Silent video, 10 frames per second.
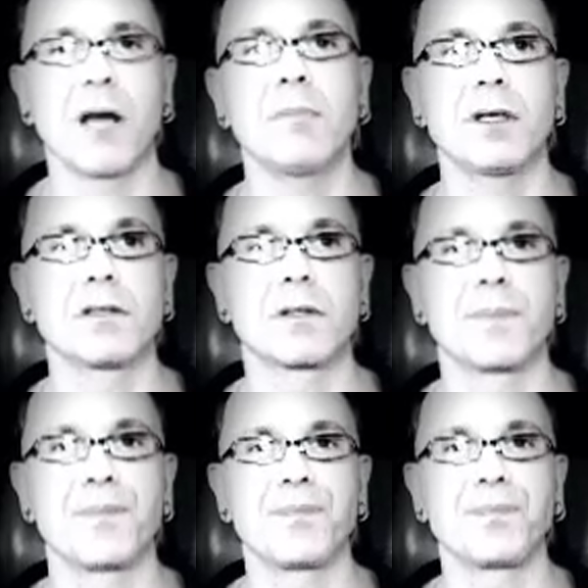That means
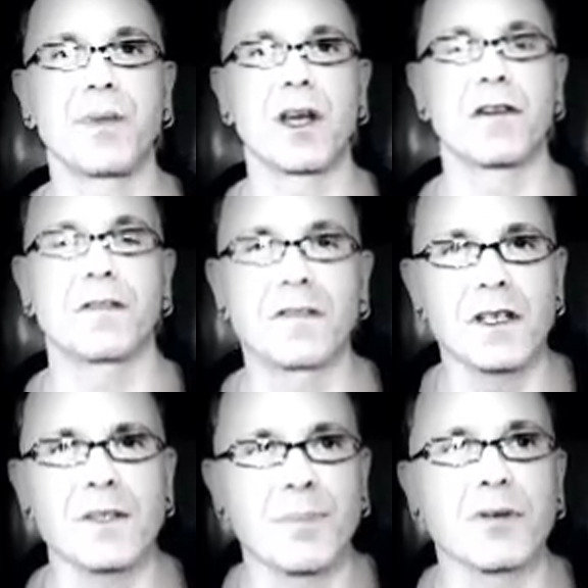if
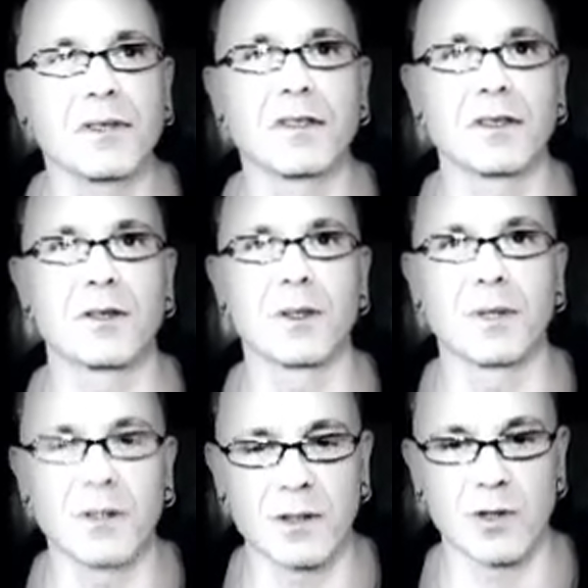this person is gonna
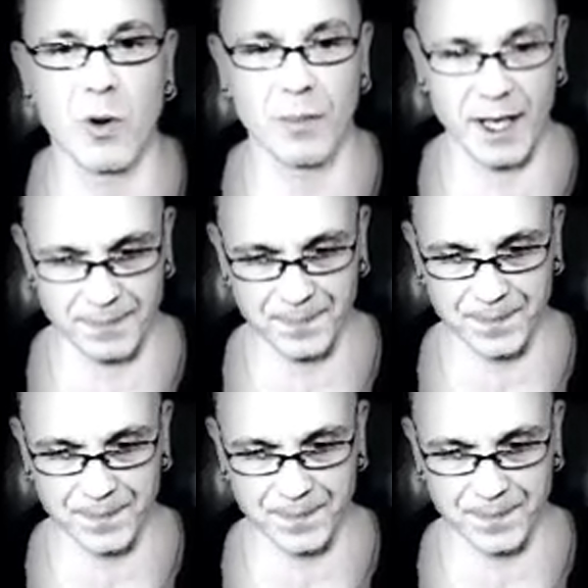be your soulmate,